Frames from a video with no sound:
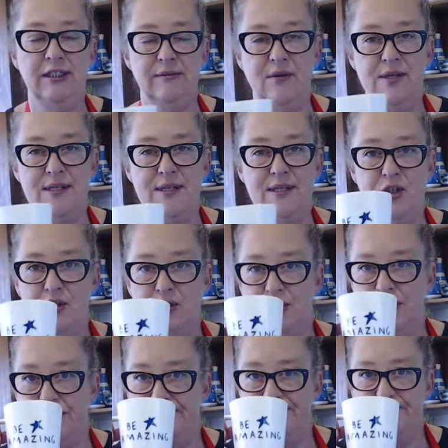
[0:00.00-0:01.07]
It was not
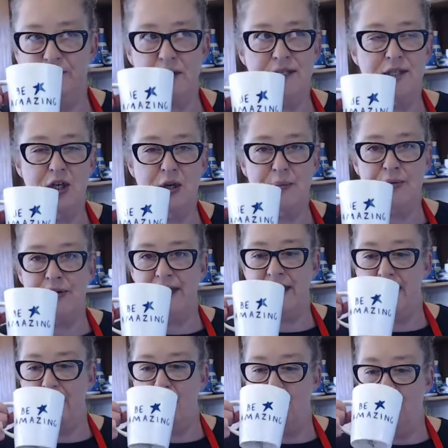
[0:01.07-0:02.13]
good. It was not
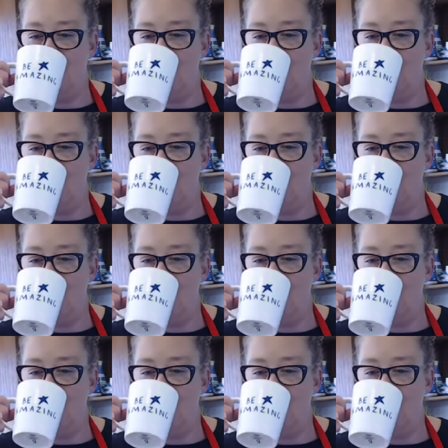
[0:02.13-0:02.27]
pretty.